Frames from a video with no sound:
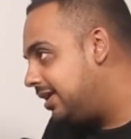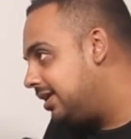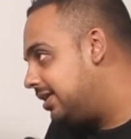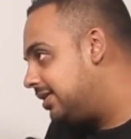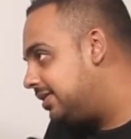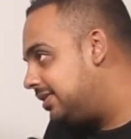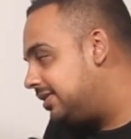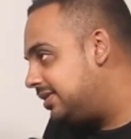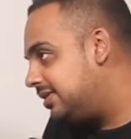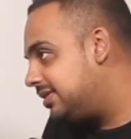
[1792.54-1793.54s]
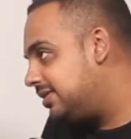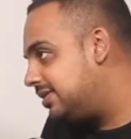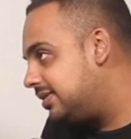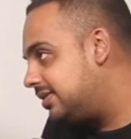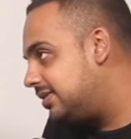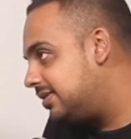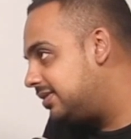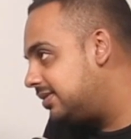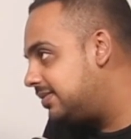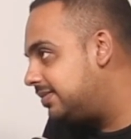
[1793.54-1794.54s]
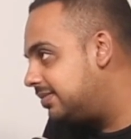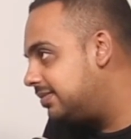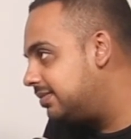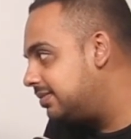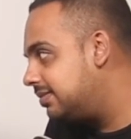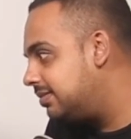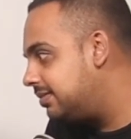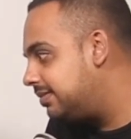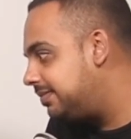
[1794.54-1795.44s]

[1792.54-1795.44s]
The person shown says nothing.